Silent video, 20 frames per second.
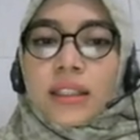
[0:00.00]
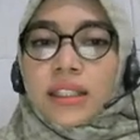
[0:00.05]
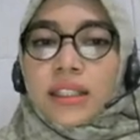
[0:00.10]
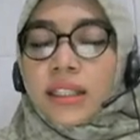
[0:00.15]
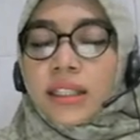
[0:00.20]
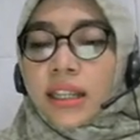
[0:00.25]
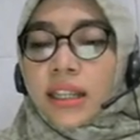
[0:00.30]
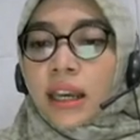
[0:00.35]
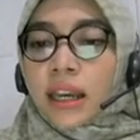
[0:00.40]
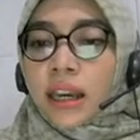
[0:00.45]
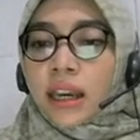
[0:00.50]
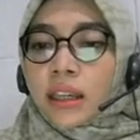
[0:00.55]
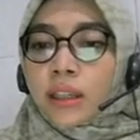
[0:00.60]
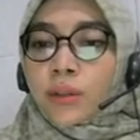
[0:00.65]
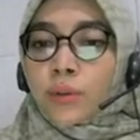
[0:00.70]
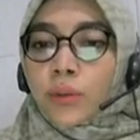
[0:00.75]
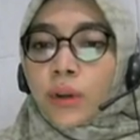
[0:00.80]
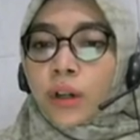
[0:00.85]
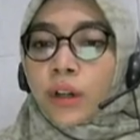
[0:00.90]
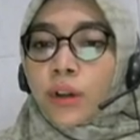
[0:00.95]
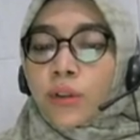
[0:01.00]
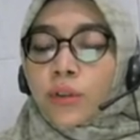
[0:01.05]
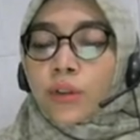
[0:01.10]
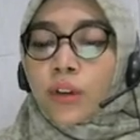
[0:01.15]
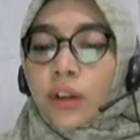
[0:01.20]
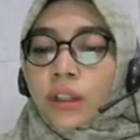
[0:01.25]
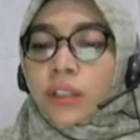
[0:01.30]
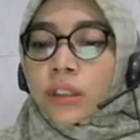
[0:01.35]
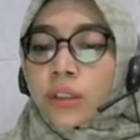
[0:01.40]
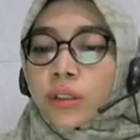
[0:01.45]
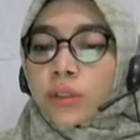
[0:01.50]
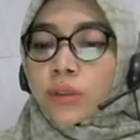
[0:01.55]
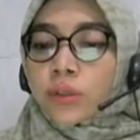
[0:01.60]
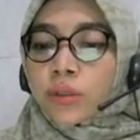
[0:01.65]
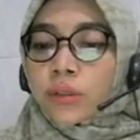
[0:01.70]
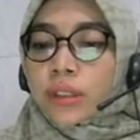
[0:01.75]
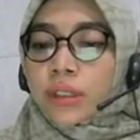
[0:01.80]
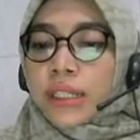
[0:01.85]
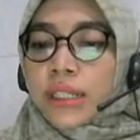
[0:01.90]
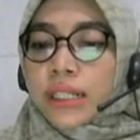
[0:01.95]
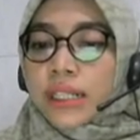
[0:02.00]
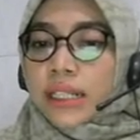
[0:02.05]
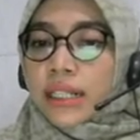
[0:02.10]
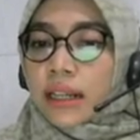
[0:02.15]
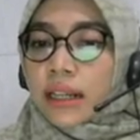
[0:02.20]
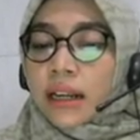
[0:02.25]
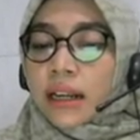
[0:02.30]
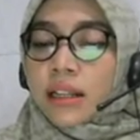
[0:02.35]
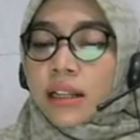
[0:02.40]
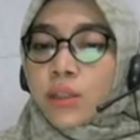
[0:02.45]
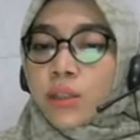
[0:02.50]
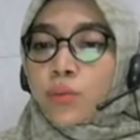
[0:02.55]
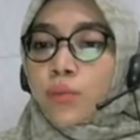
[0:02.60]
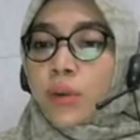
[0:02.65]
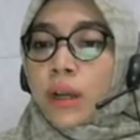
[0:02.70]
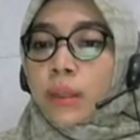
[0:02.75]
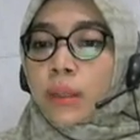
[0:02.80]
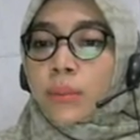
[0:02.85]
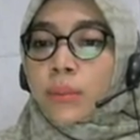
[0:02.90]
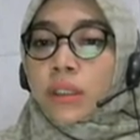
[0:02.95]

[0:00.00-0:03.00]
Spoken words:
Today we are going to discuss one